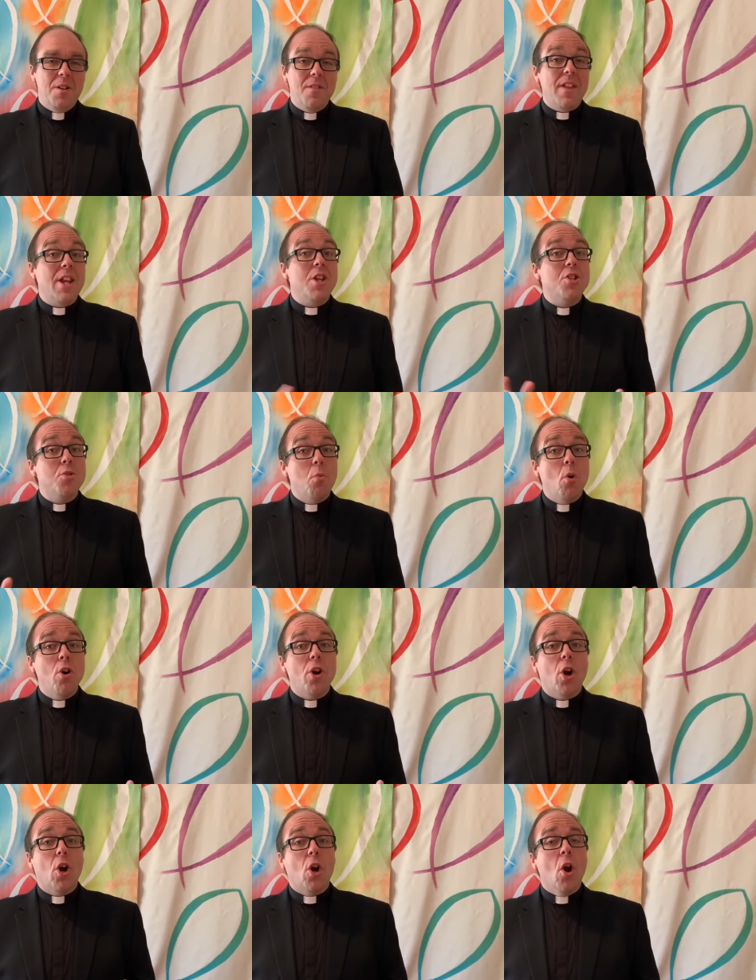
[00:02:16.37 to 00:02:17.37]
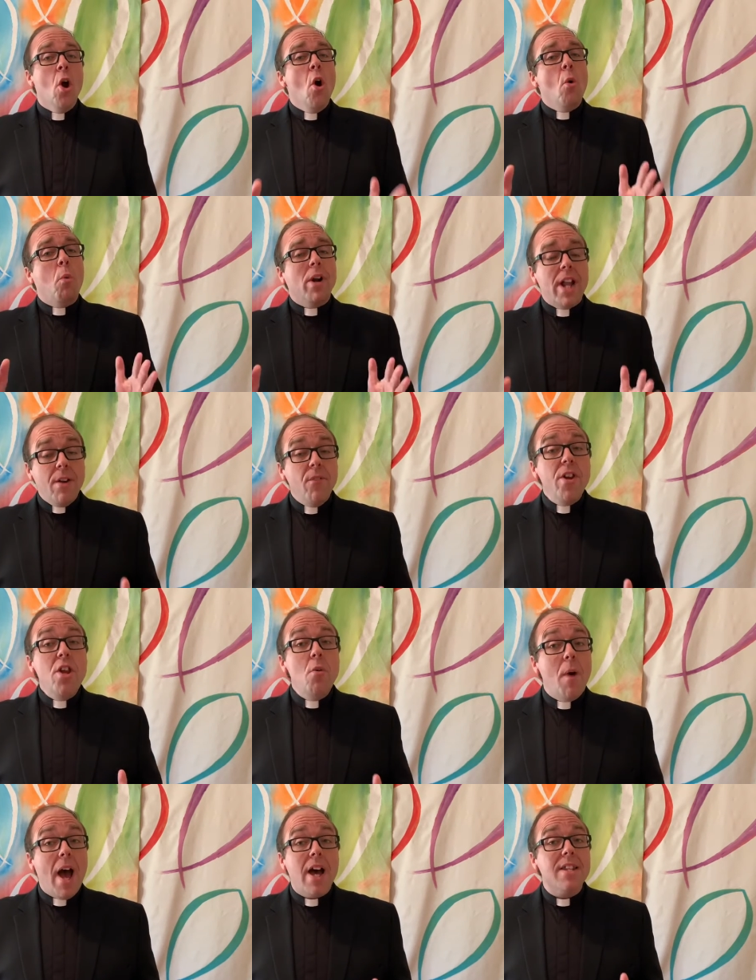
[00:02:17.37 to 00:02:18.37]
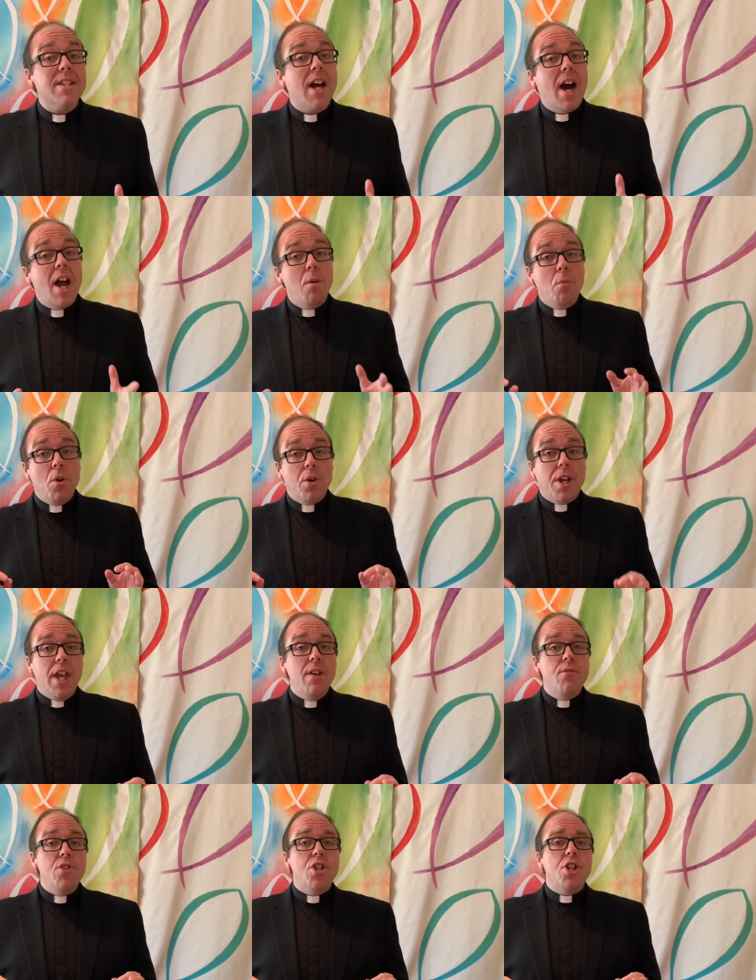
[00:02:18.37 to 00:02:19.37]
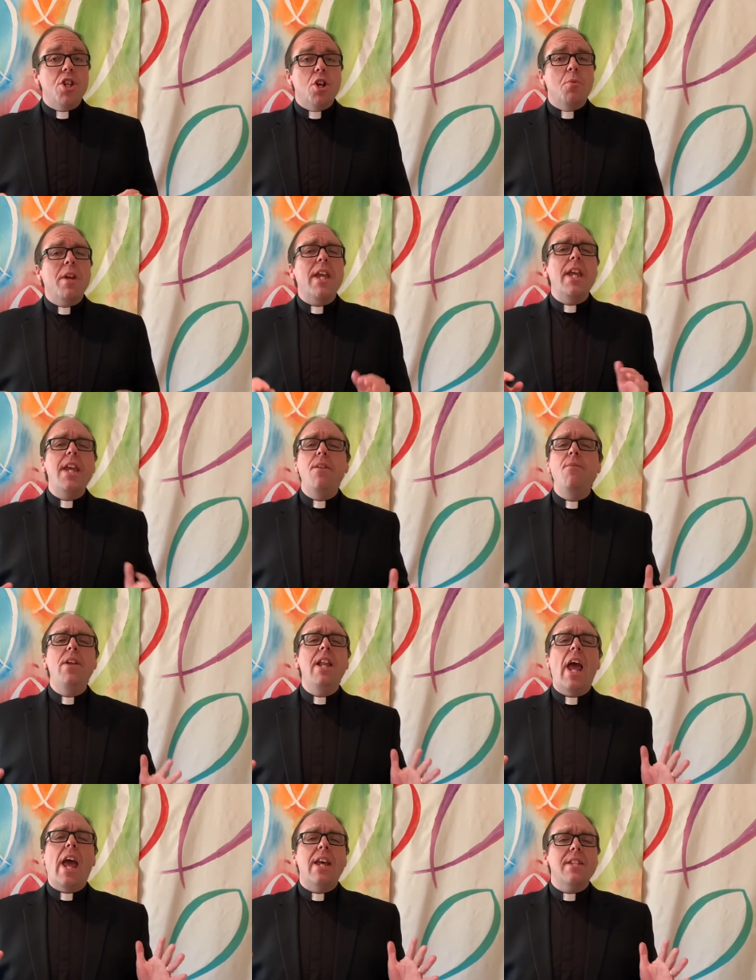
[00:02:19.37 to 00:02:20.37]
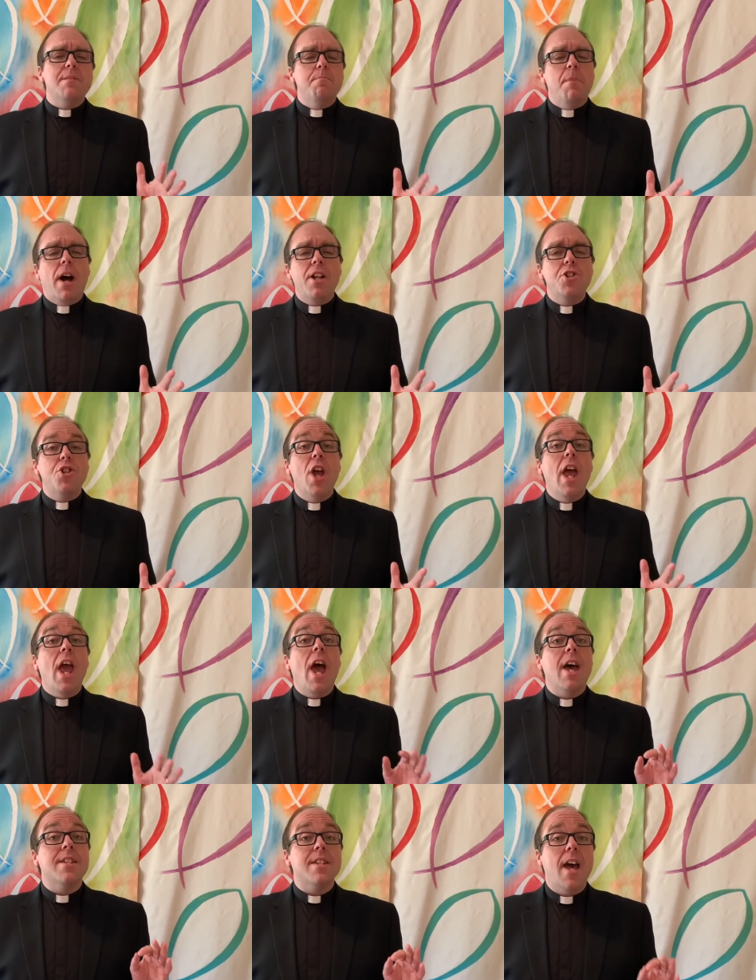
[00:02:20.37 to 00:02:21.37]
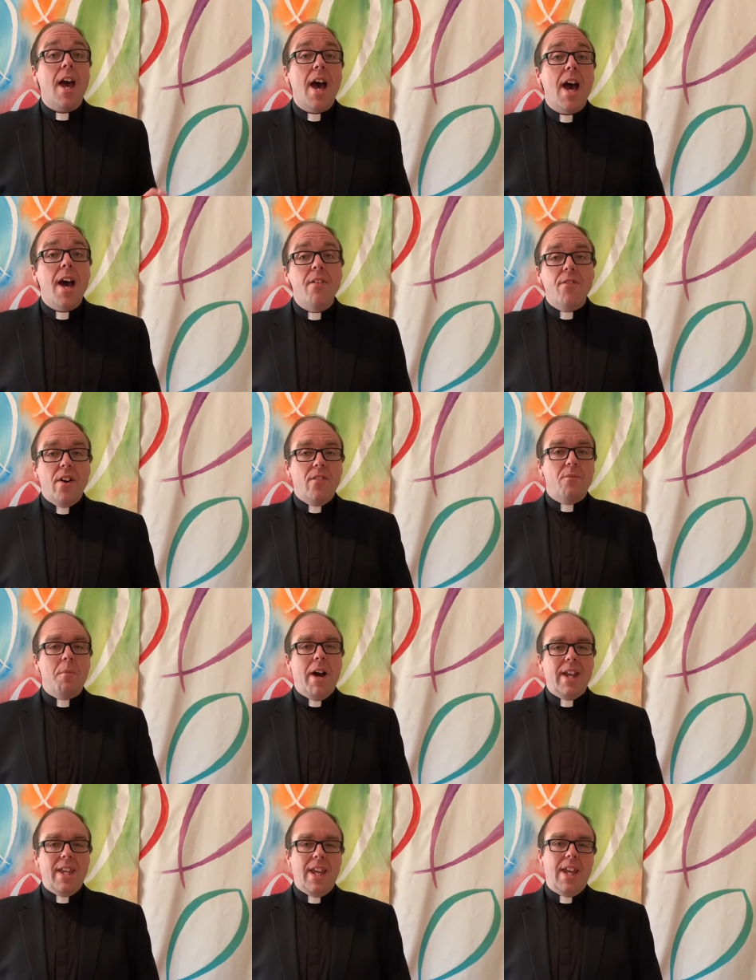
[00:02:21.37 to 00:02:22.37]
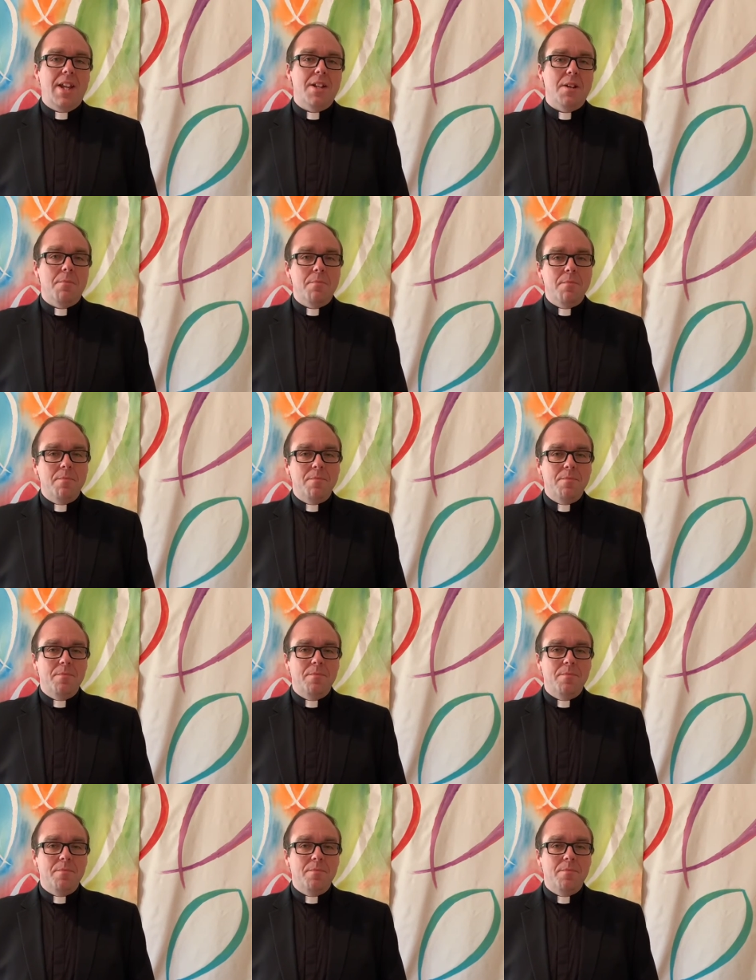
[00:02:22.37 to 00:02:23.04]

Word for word: Then he swore to her, Whatever you ask, I will give to you, even as much as half of my kingdom.